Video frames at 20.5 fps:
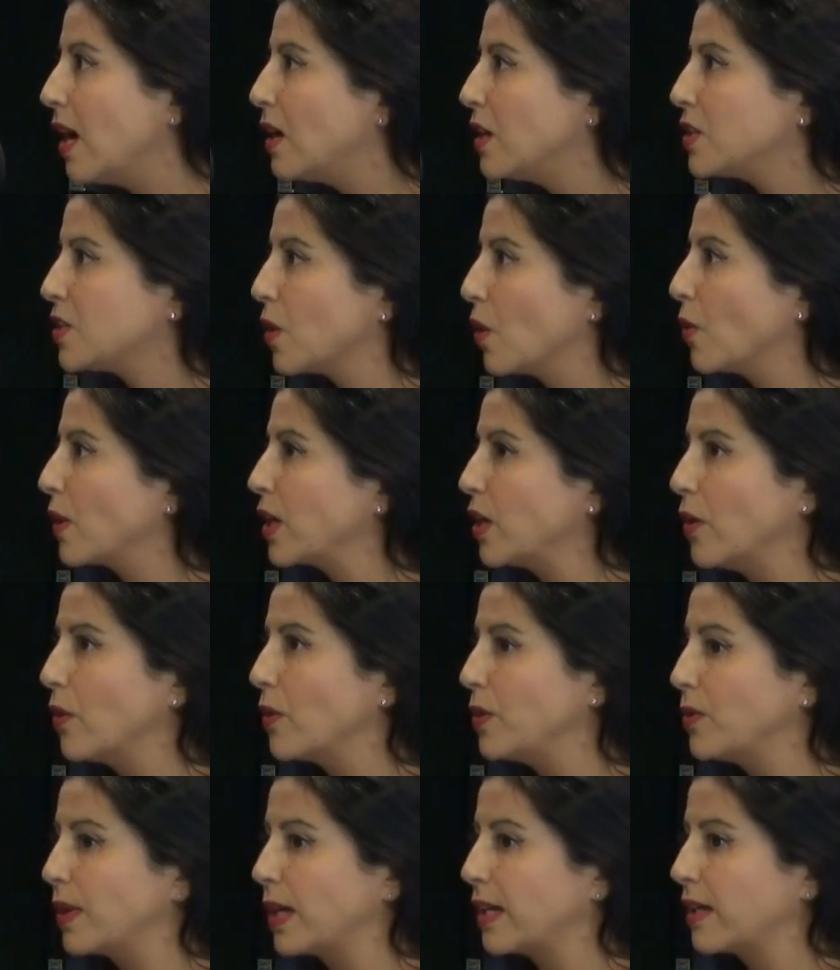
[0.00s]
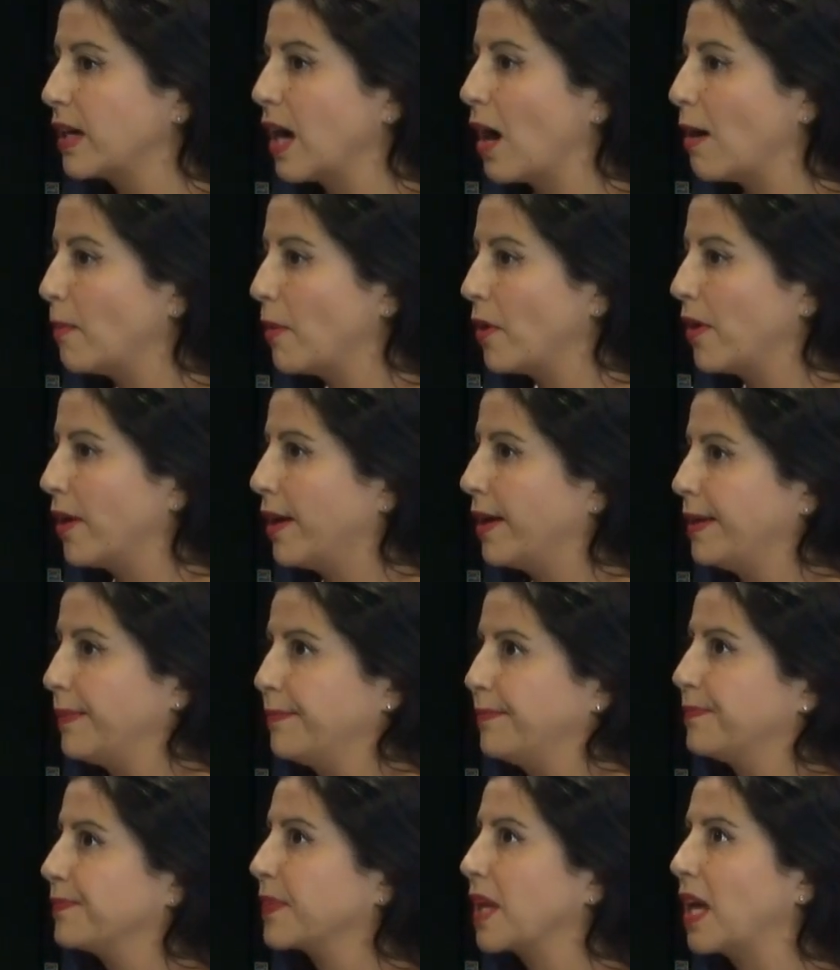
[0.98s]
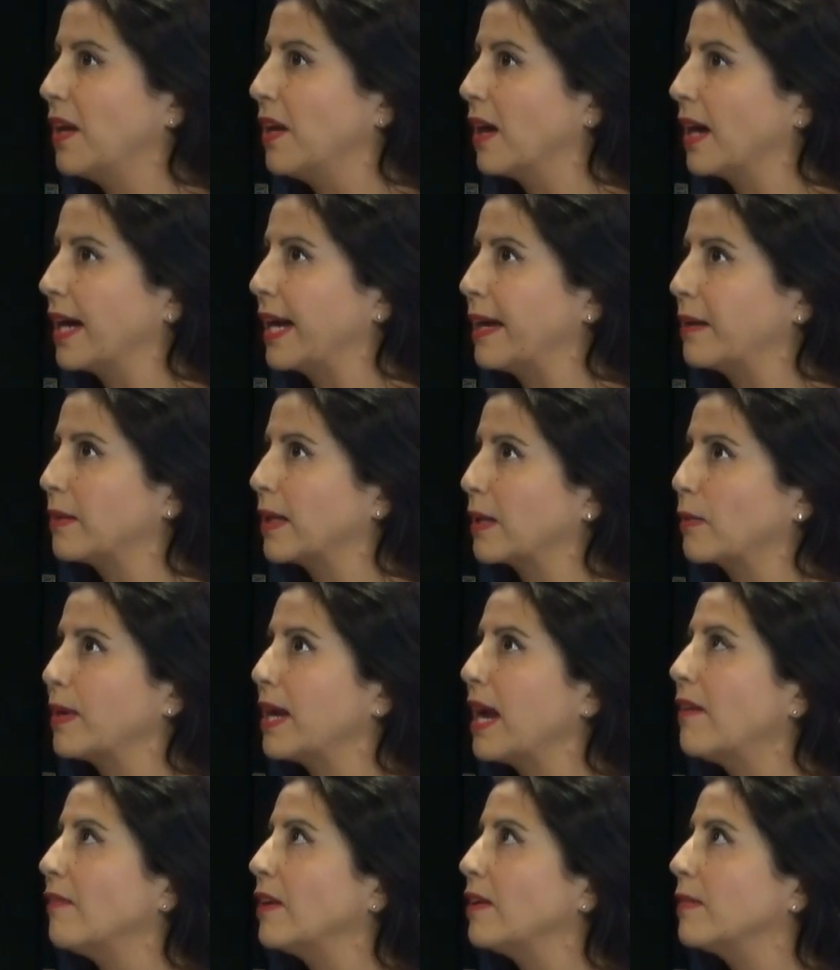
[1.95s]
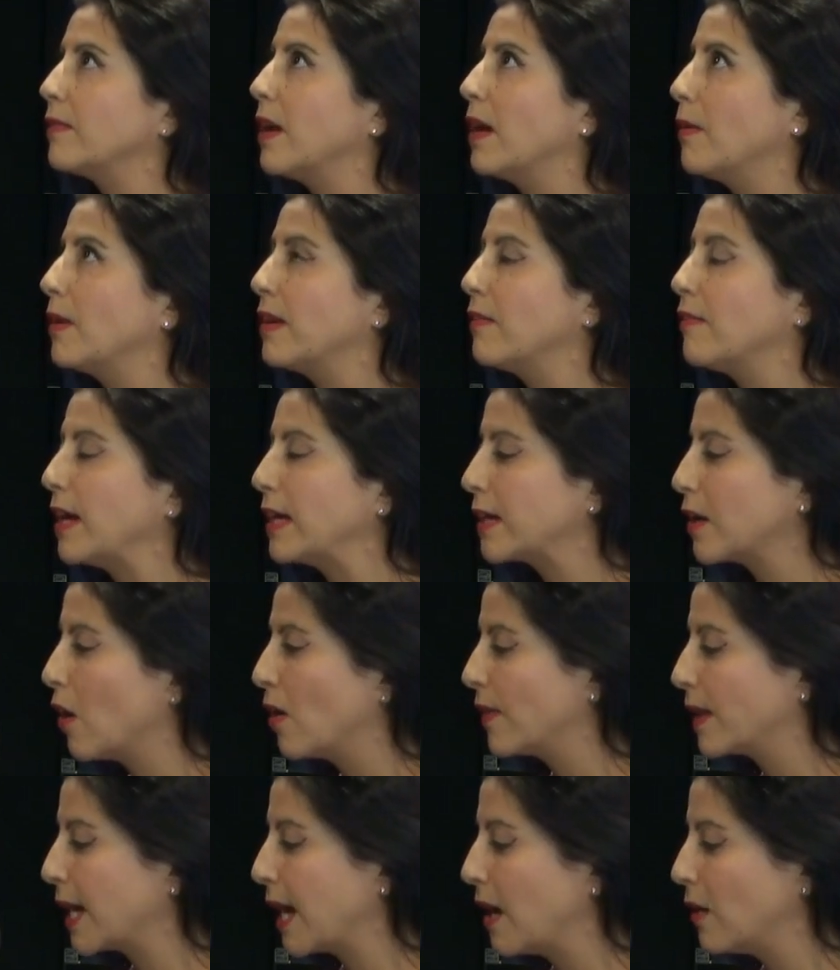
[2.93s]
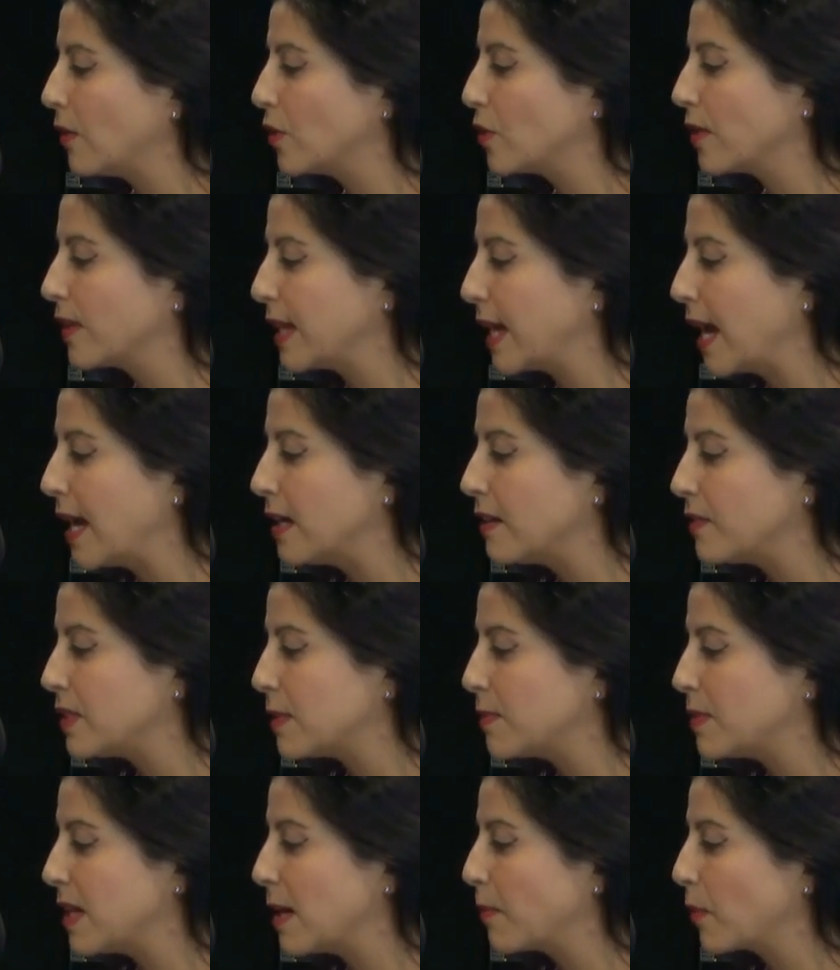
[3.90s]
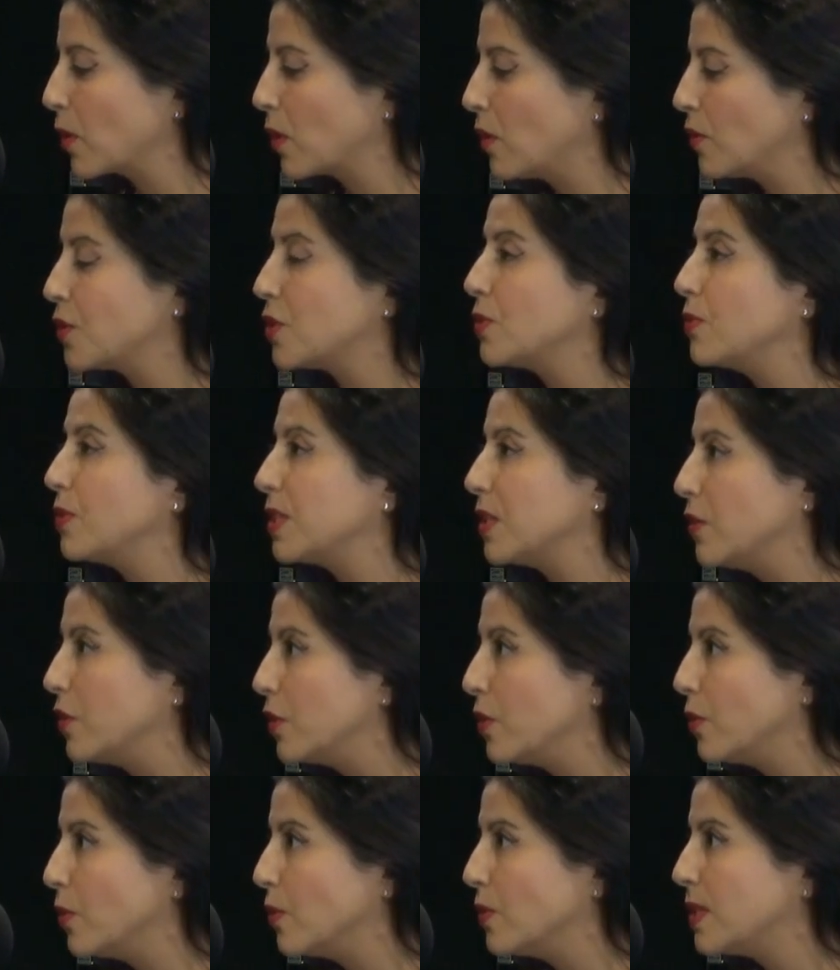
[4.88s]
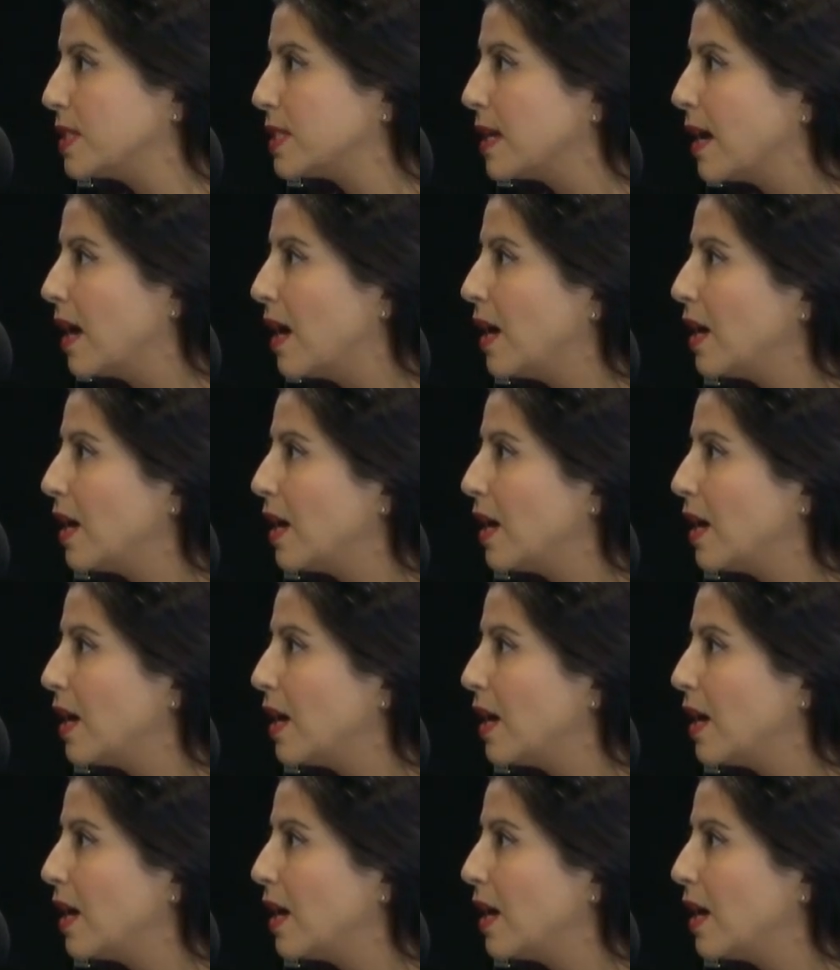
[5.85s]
So you can come on a night, like we have a an event on the calendar at the end of September called Suits and Nudes.